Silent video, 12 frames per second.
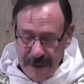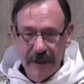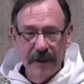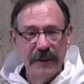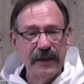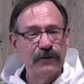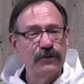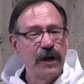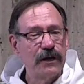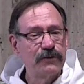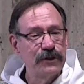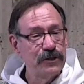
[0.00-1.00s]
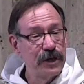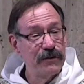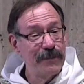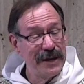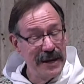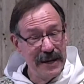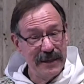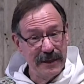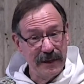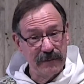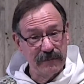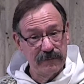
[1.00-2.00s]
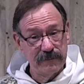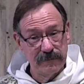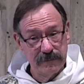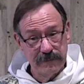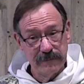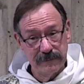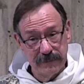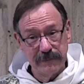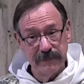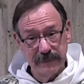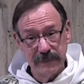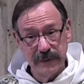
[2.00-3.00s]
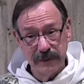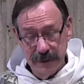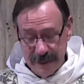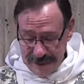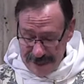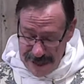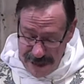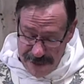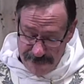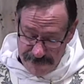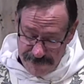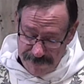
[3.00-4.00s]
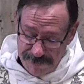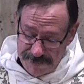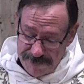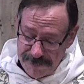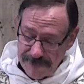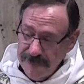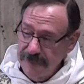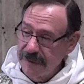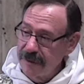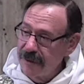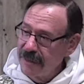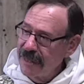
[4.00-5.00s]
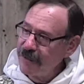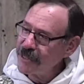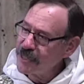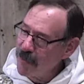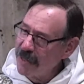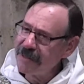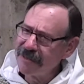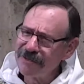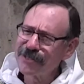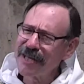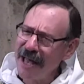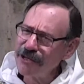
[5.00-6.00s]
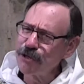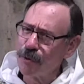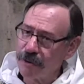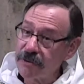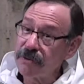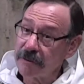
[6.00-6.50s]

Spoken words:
They could talk to each other about anything. Good thing to have. They respected their schedules.